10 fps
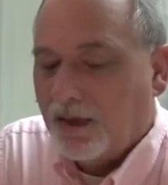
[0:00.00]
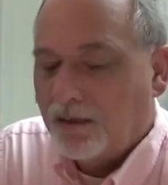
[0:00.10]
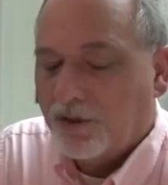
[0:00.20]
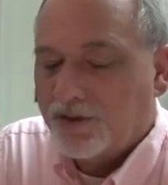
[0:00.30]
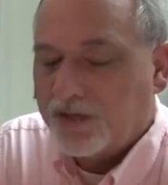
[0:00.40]

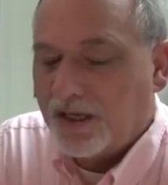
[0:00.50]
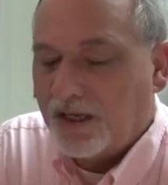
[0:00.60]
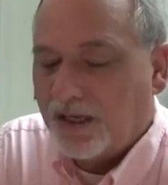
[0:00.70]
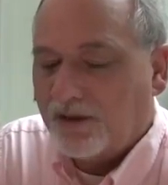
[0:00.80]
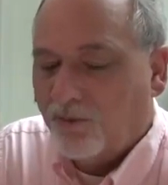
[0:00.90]
and we're going to
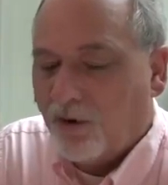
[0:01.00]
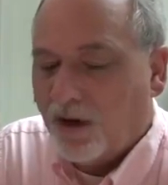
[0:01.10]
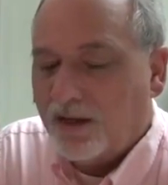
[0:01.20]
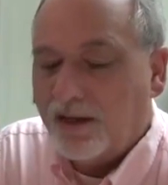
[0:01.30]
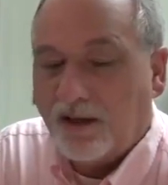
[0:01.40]
set
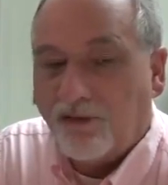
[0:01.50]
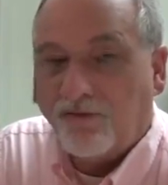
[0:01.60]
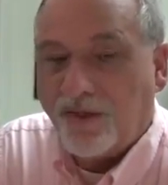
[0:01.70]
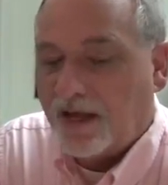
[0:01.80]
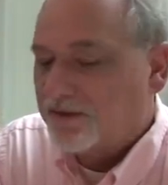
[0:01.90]
-1
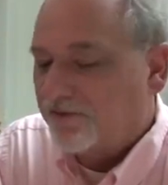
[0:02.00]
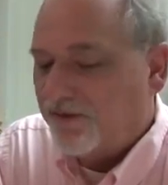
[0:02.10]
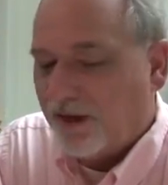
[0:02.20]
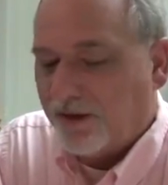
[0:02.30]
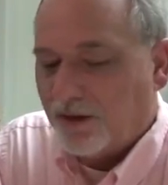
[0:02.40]
if that's a
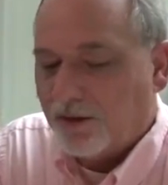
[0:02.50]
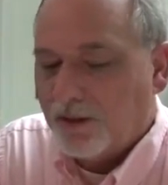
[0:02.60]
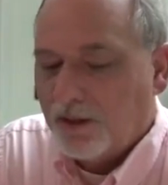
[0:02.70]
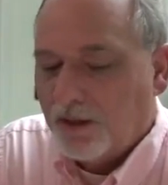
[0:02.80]
failure.